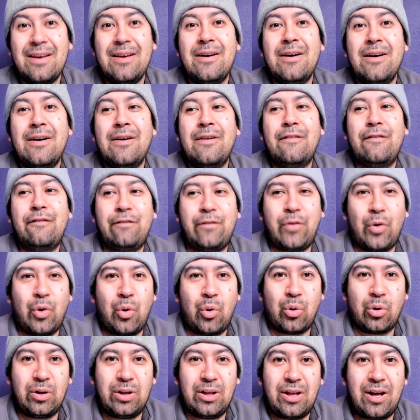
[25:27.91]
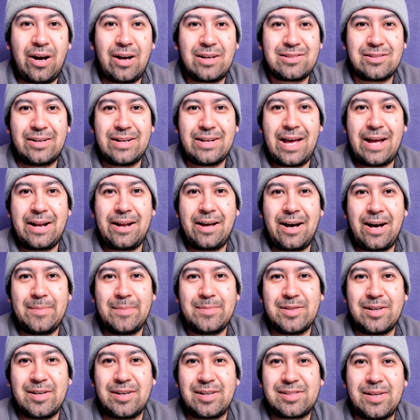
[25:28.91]
For Locked On Anaheim
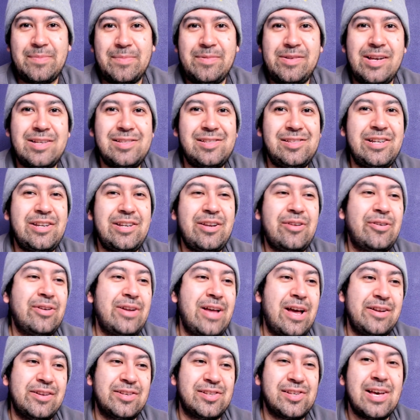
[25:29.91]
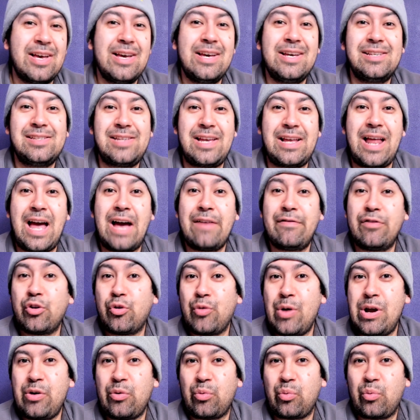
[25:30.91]
Ducks, I'm Jason JD Hernandez, saying have a
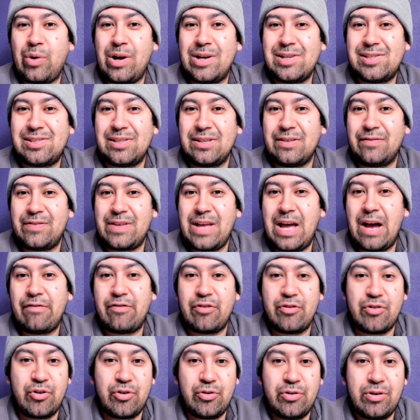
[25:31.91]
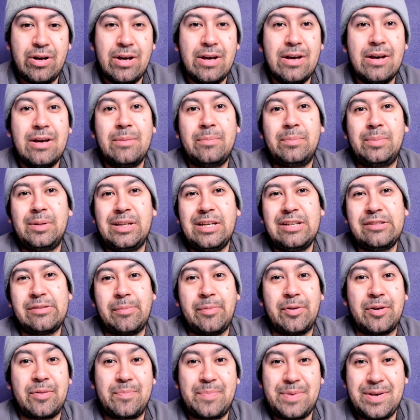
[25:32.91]
great rest of the afternoon. Please remember
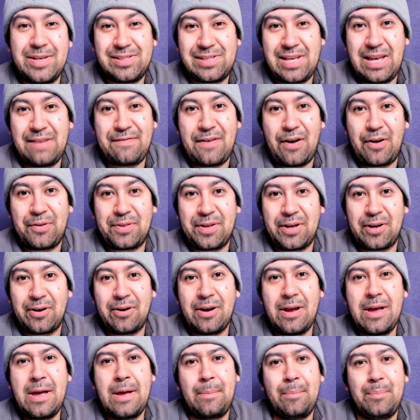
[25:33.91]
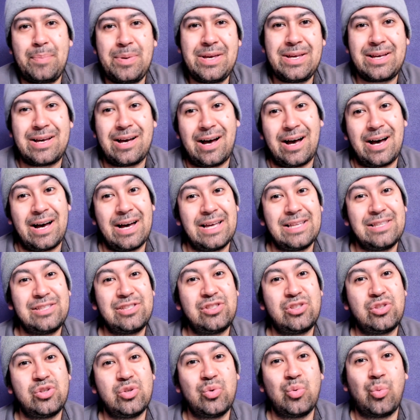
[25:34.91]
to be safe out there, be kind
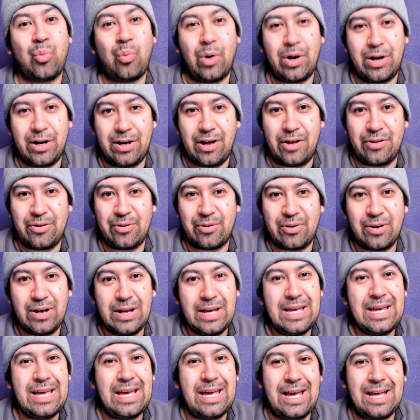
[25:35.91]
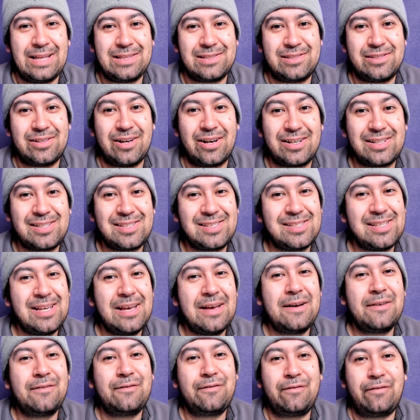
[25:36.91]
to one another, and Ducks
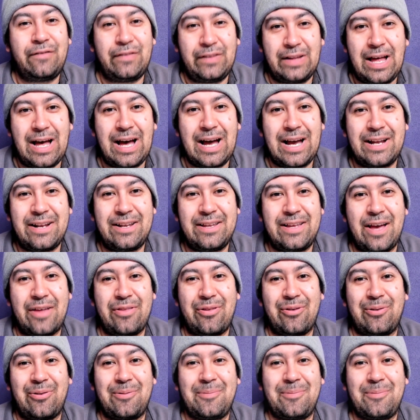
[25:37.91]
fly together.